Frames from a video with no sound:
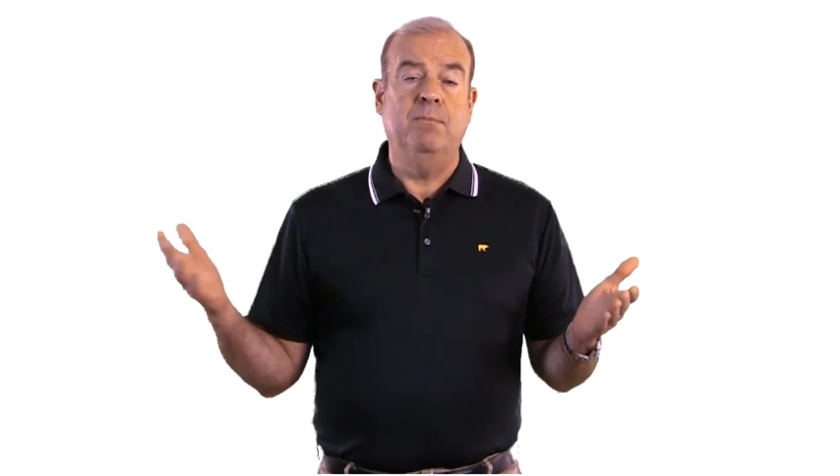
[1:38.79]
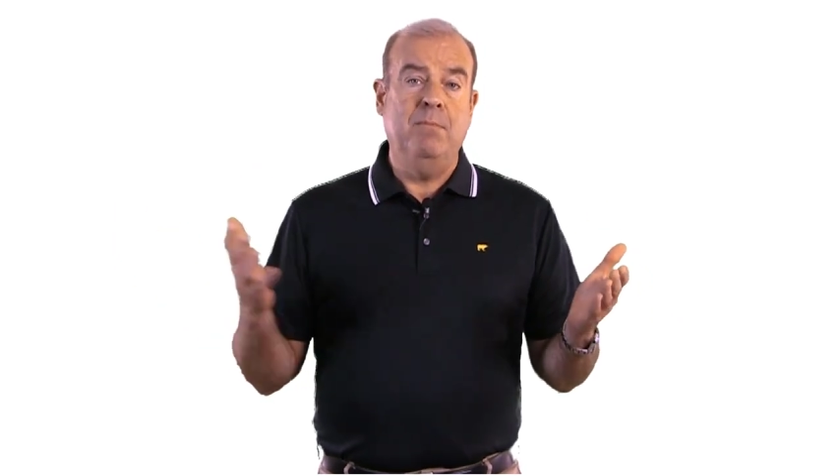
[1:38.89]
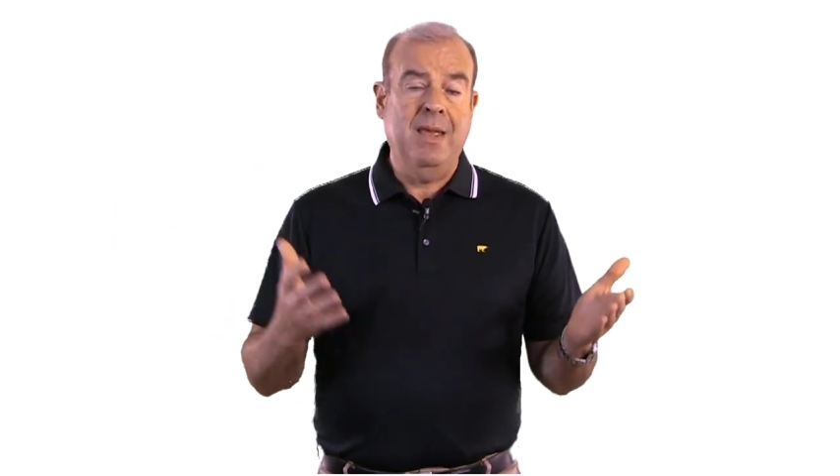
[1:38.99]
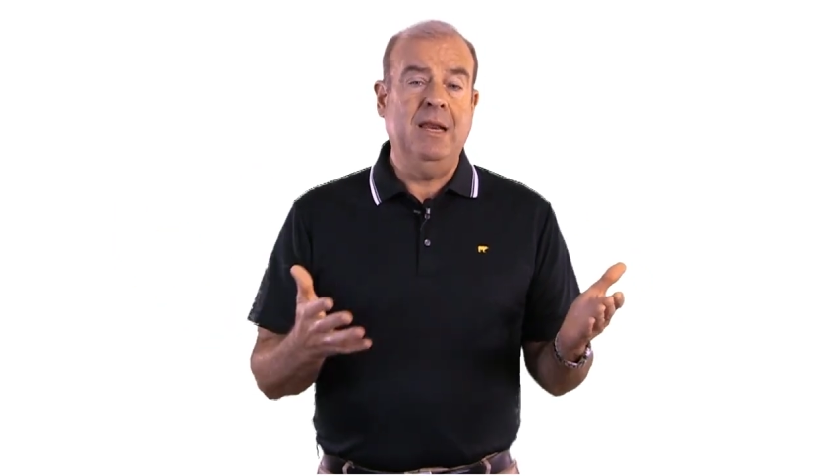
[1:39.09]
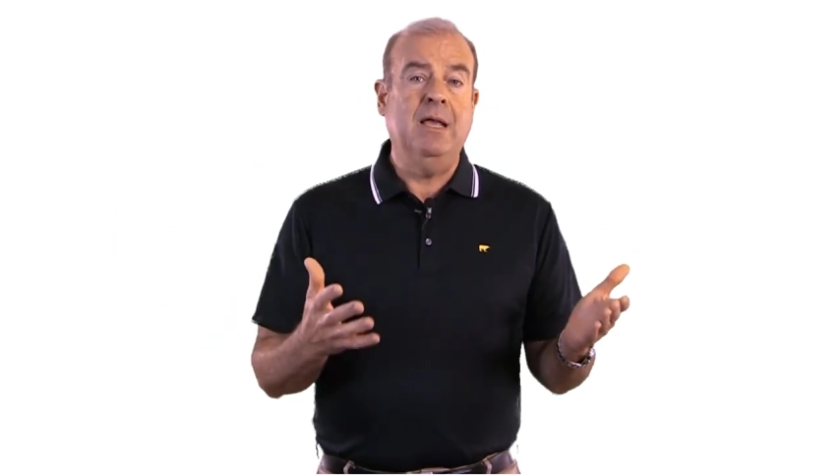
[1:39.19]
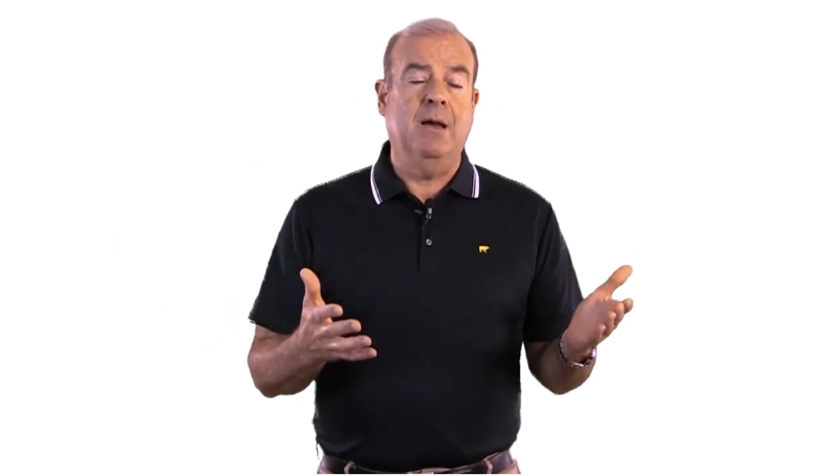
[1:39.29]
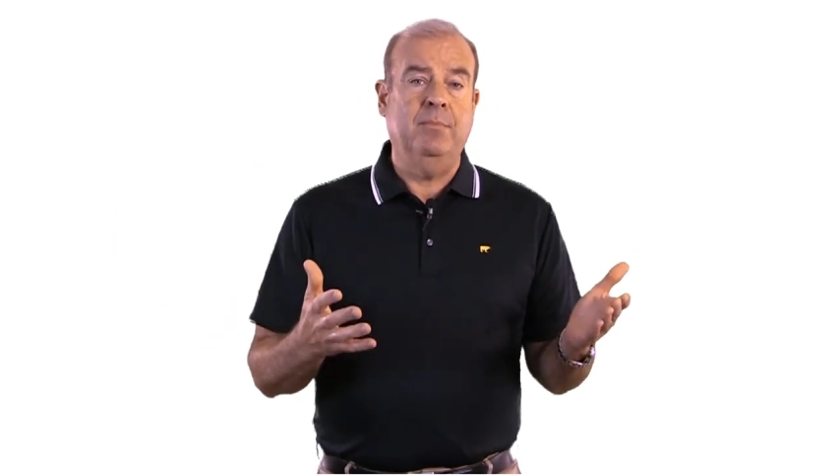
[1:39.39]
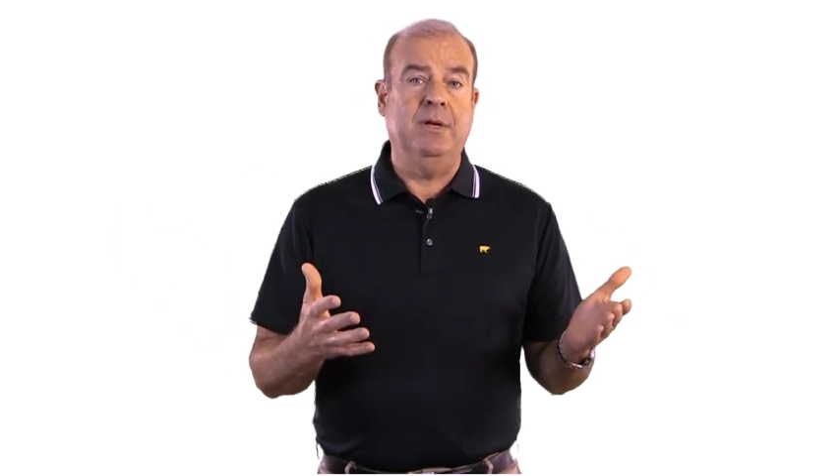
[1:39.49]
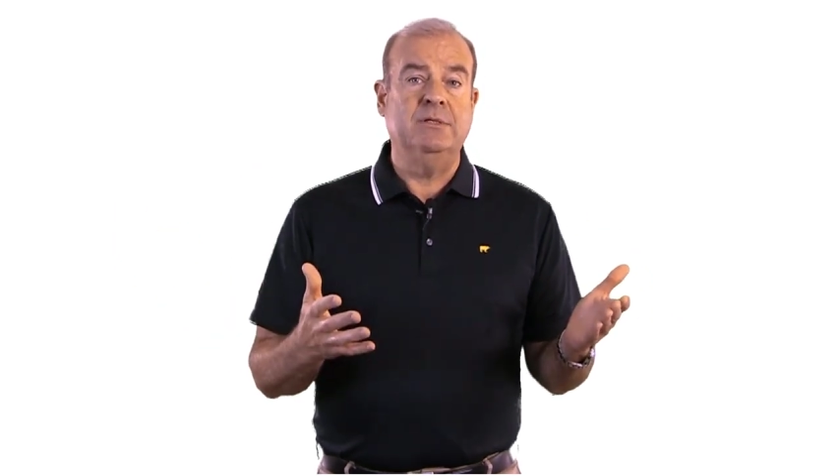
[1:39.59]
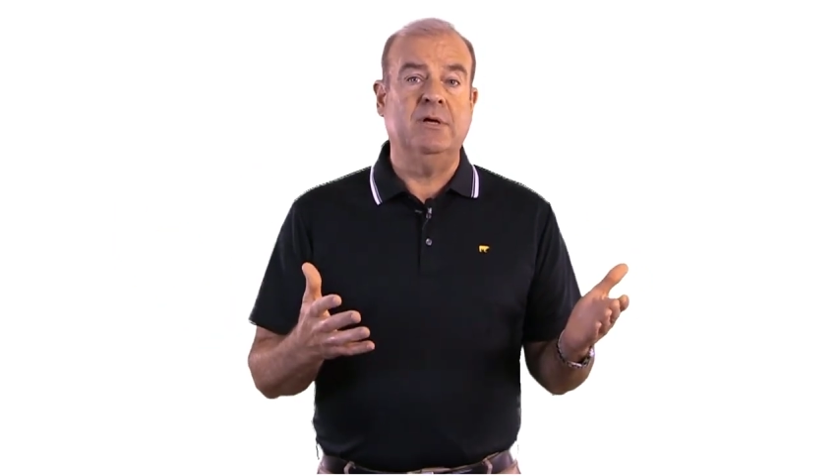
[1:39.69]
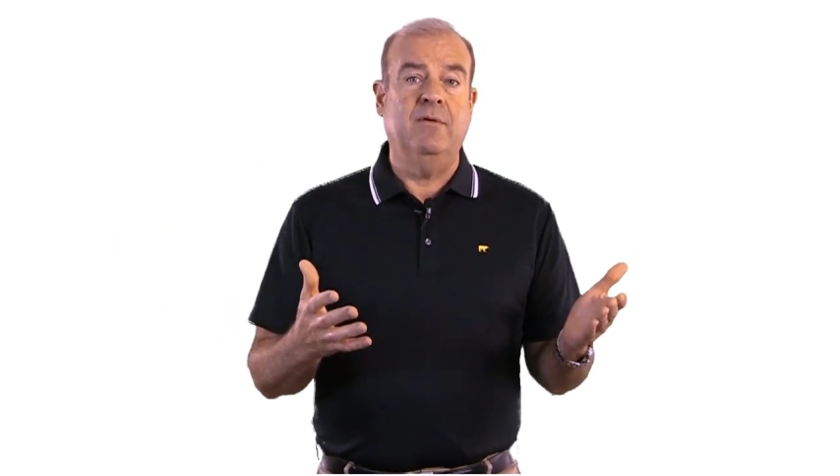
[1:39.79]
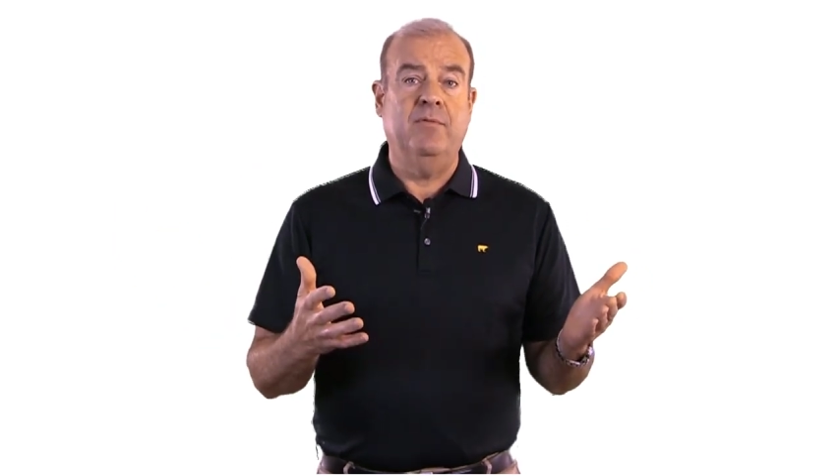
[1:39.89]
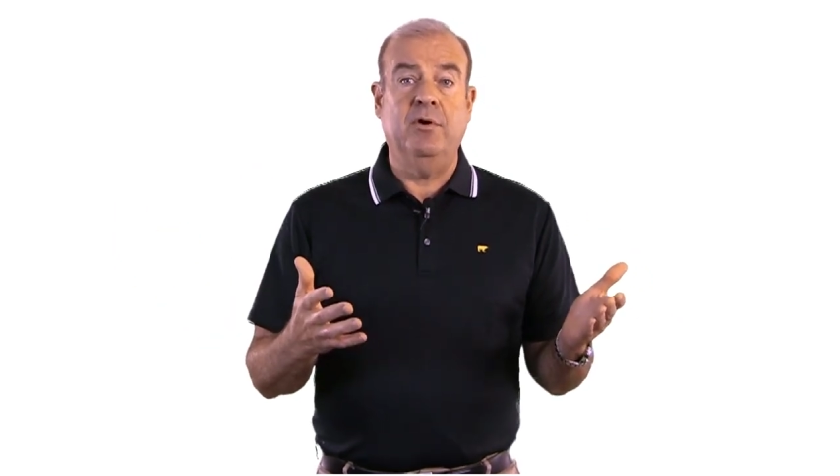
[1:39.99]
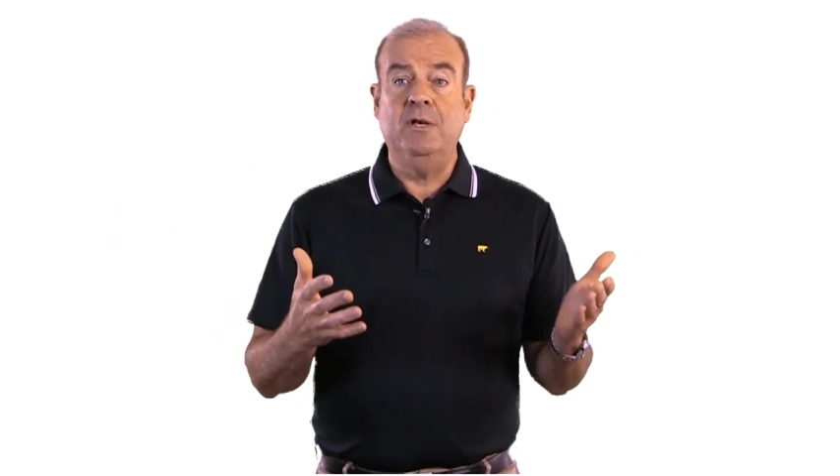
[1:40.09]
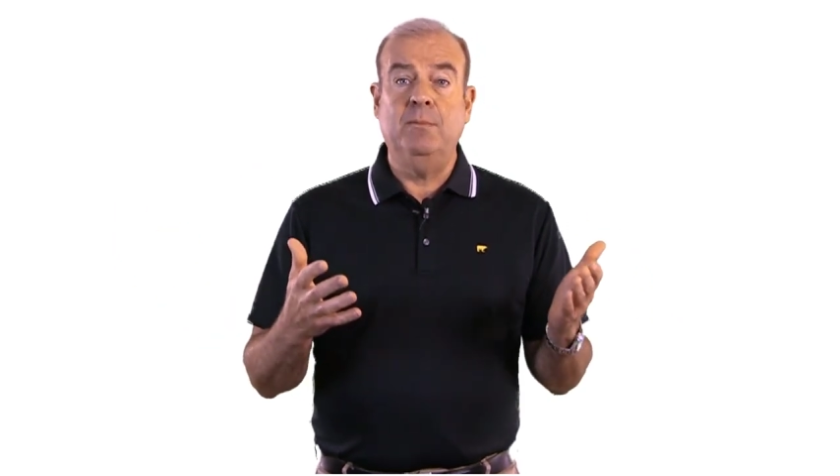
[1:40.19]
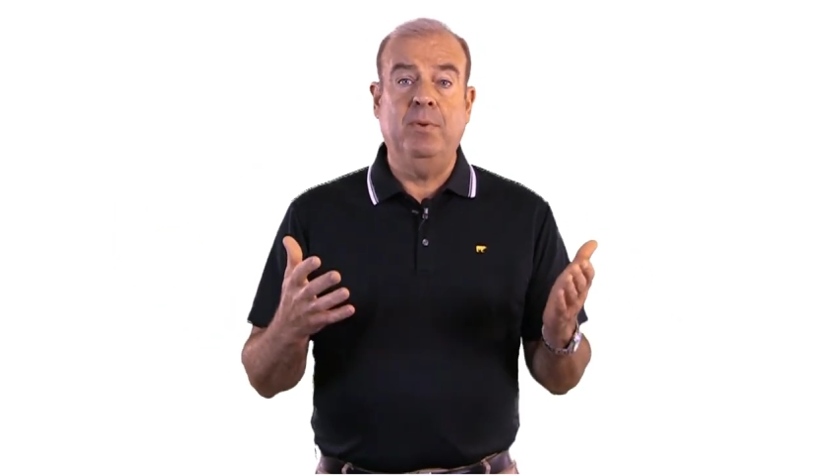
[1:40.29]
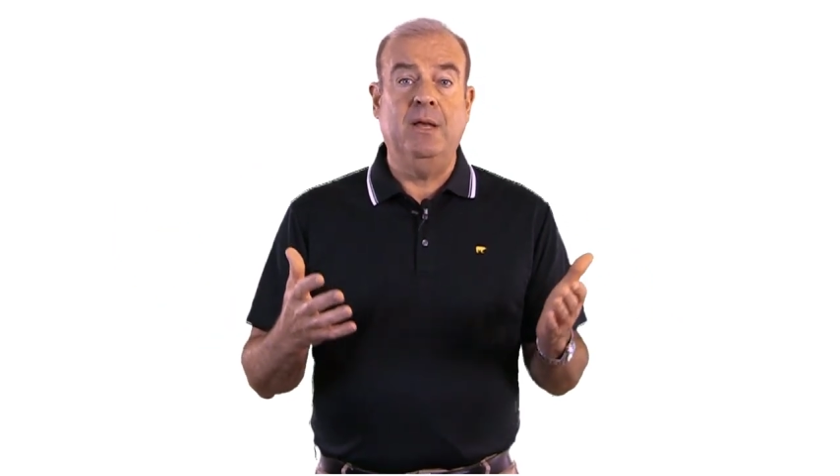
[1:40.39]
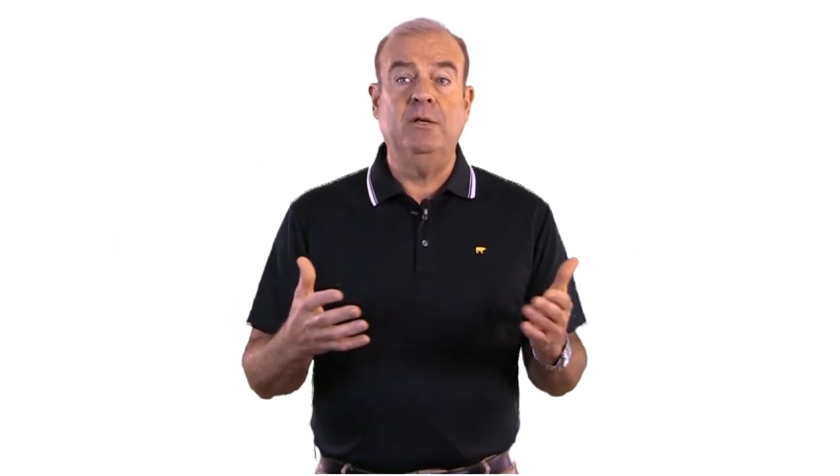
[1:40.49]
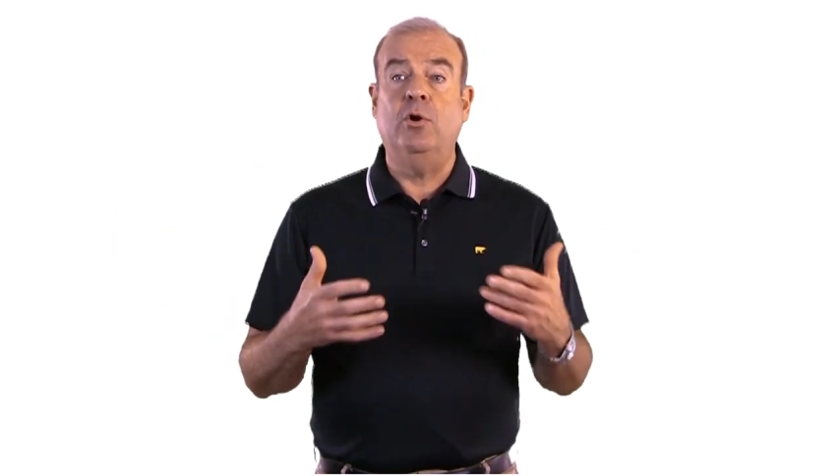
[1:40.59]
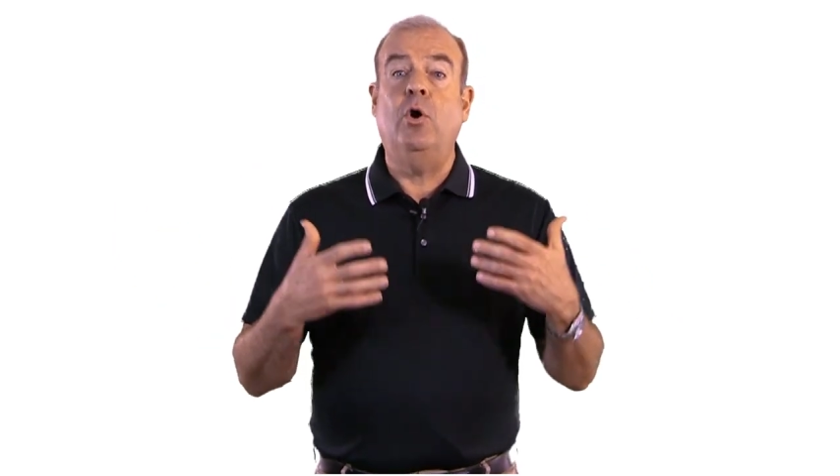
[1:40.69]
Many companies are very
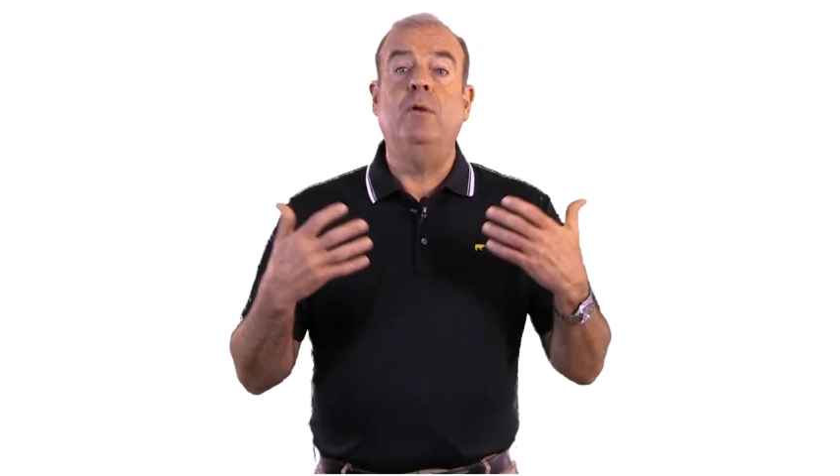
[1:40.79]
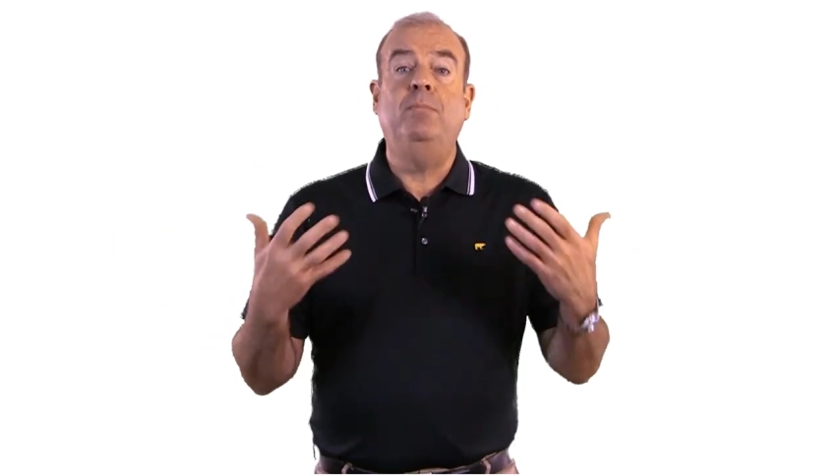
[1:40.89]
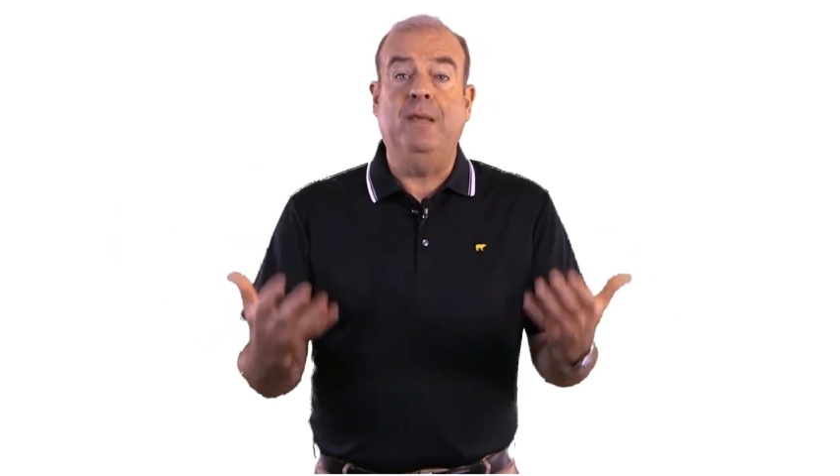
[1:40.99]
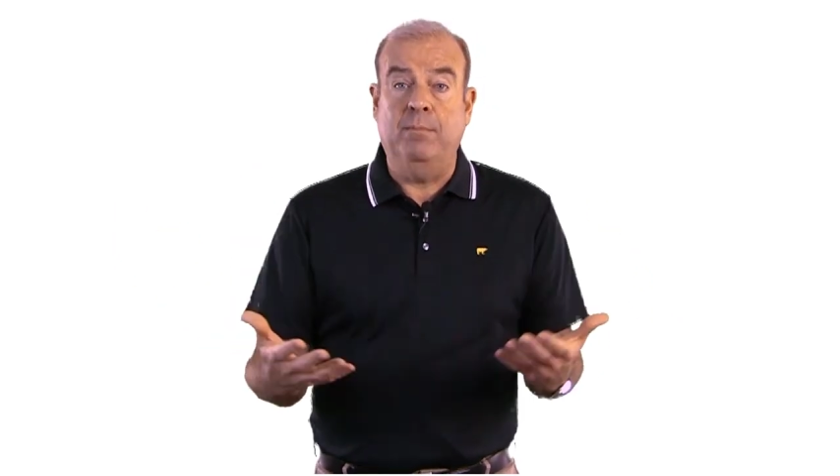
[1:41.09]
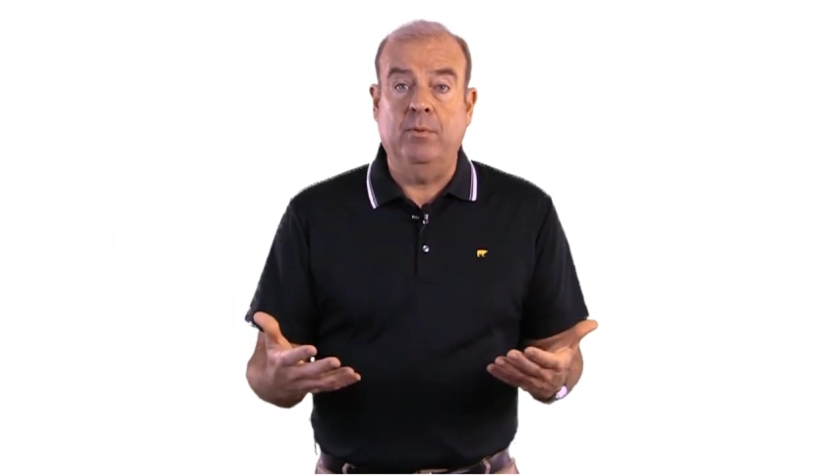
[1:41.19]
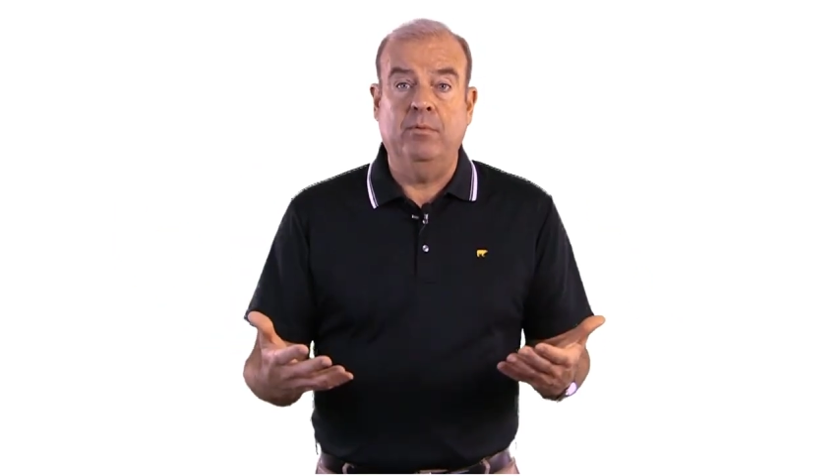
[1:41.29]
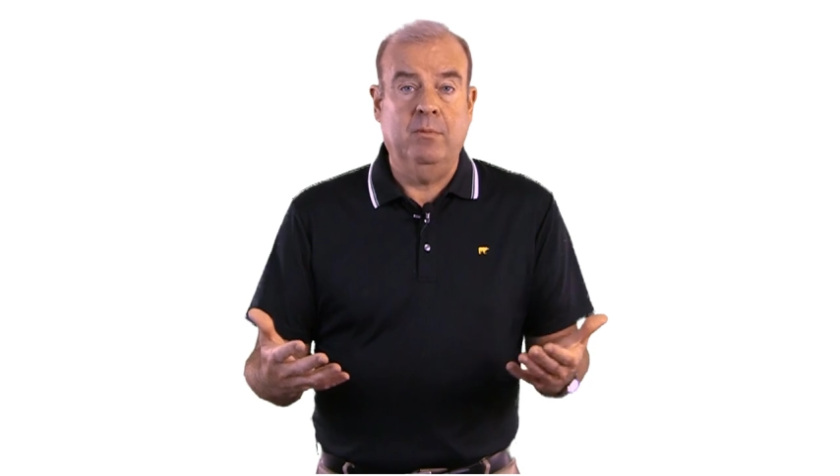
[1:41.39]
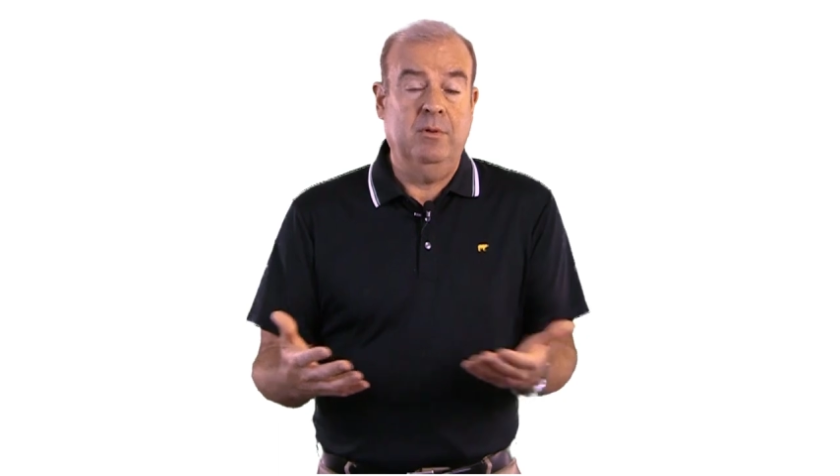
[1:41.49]
dependent on people.